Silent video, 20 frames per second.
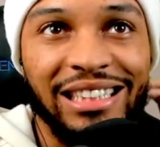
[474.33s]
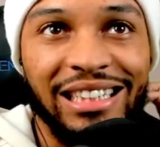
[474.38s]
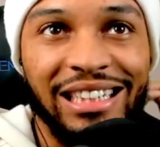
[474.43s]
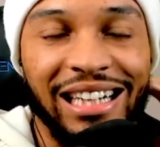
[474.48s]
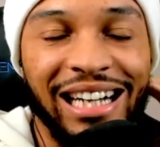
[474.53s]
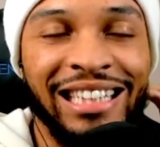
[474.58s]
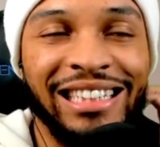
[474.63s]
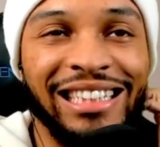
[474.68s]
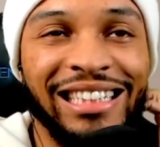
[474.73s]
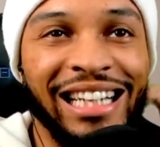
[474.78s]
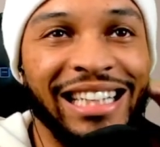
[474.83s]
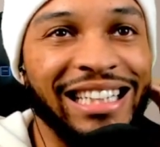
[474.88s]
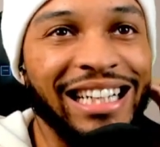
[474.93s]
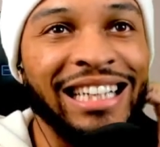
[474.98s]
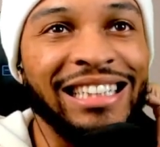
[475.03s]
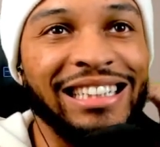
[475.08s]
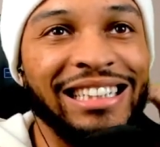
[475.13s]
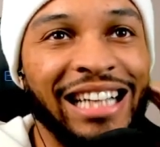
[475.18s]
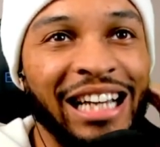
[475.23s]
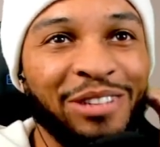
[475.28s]
I like
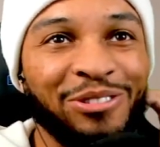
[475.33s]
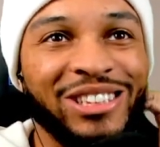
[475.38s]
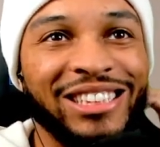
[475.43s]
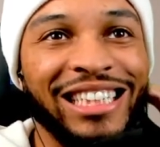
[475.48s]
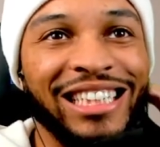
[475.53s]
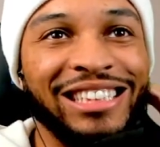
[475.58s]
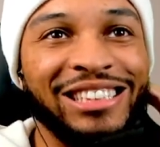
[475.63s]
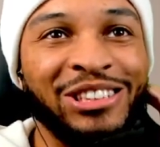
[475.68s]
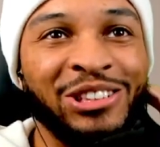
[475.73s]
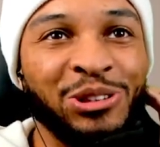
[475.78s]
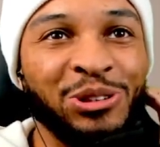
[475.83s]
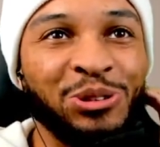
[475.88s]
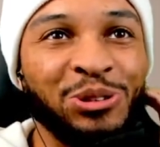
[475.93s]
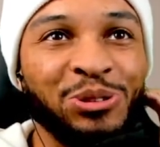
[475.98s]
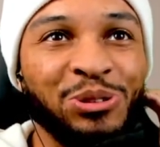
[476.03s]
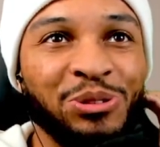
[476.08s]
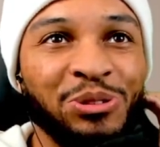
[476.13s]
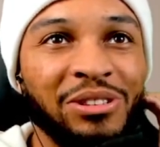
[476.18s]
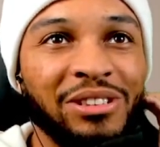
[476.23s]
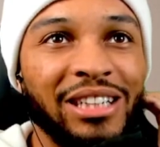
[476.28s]
what they do.
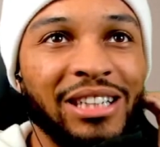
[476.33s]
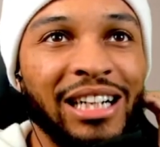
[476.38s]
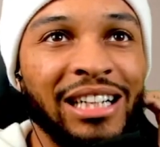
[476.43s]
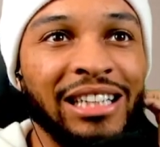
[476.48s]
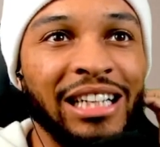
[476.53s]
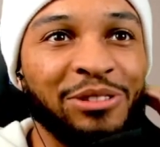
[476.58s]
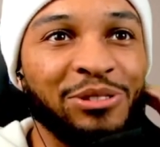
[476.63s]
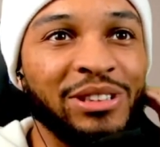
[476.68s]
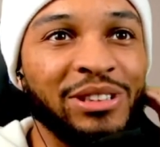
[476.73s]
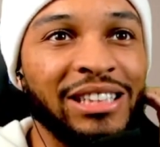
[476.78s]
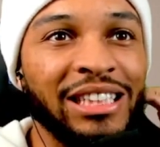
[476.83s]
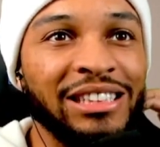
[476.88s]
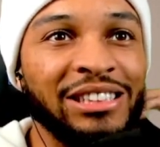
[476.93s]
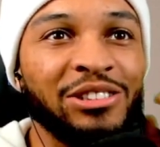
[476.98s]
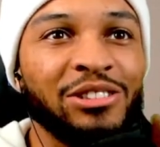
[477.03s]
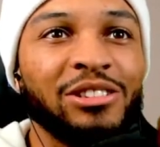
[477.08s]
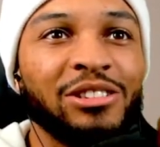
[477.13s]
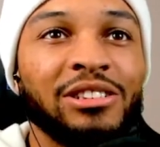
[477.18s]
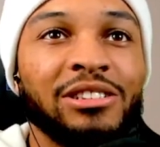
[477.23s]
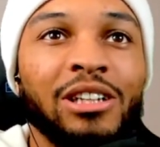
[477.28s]

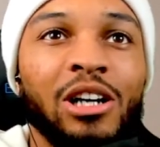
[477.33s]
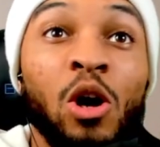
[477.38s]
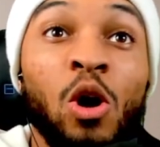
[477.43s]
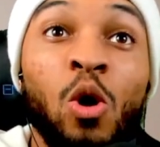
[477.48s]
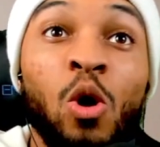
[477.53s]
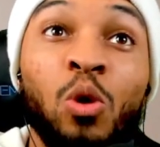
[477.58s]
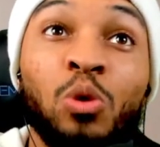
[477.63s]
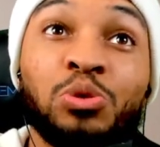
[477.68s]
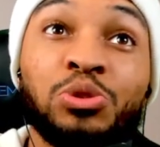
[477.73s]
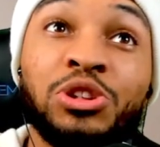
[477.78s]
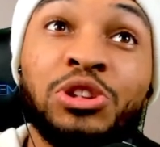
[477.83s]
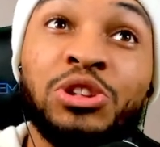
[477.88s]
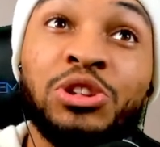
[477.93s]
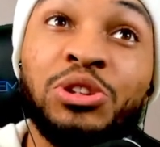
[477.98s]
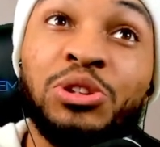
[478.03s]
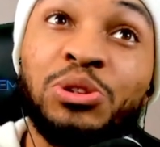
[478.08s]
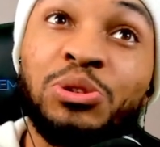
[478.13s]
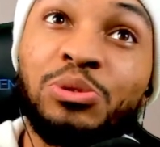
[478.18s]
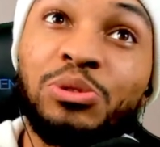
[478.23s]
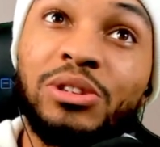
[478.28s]
Oh
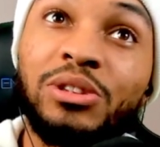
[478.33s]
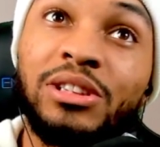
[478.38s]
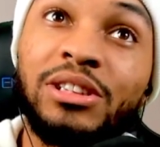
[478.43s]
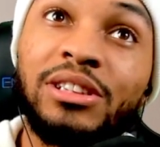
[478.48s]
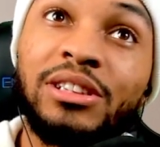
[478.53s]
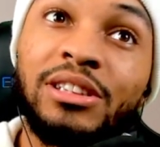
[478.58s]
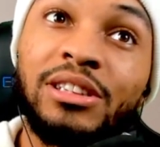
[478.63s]
shoot.